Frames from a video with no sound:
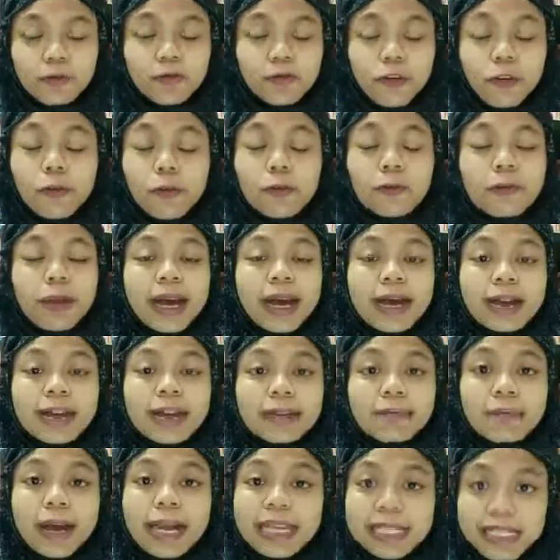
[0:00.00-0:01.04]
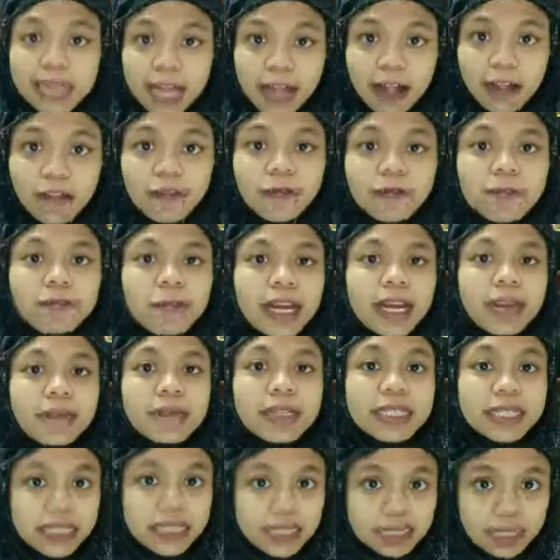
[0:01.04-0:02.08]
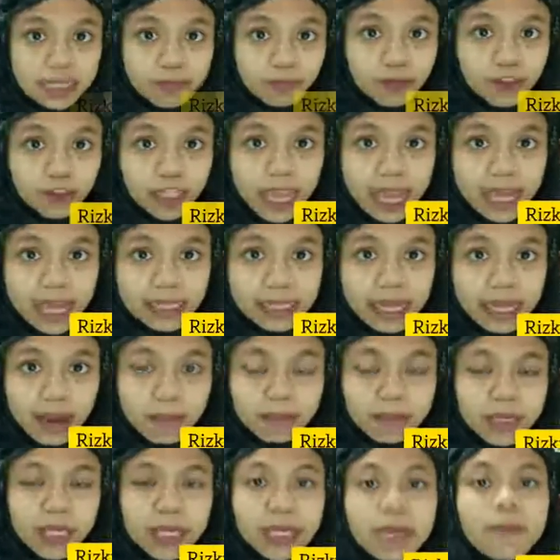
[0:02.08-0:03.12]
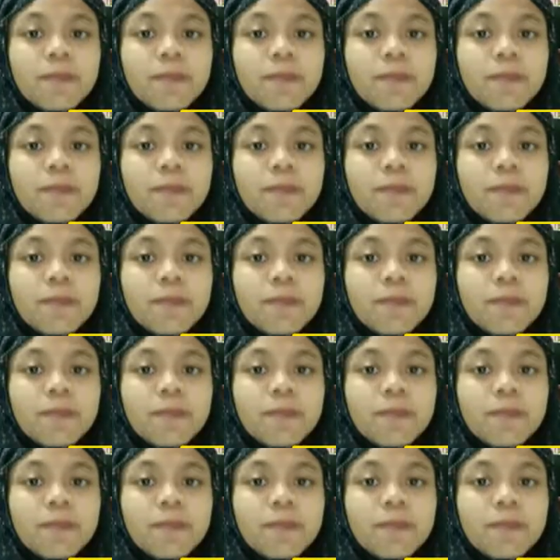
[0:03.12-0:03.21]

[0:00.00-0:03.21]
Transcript: from myself, my name is Rizky, Mutia, Anjami,